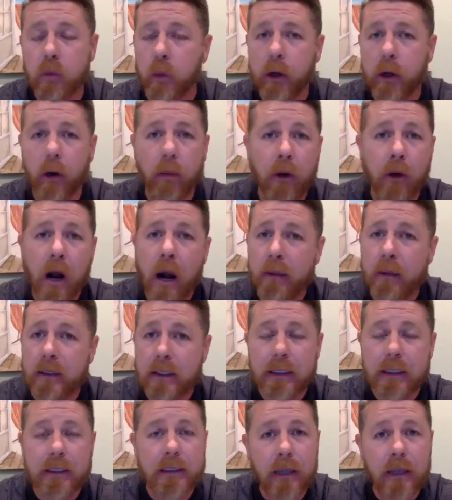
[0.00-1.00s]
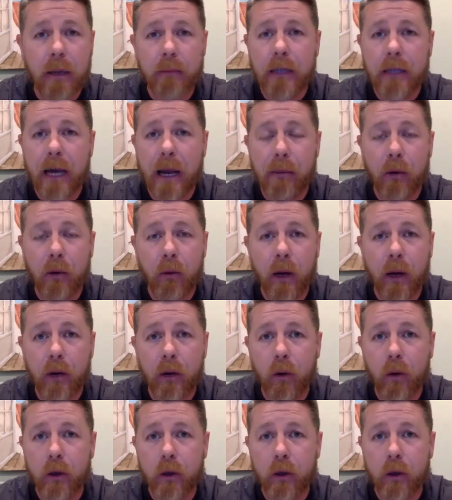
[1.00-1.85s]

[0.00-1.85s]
we are promising some type of rate of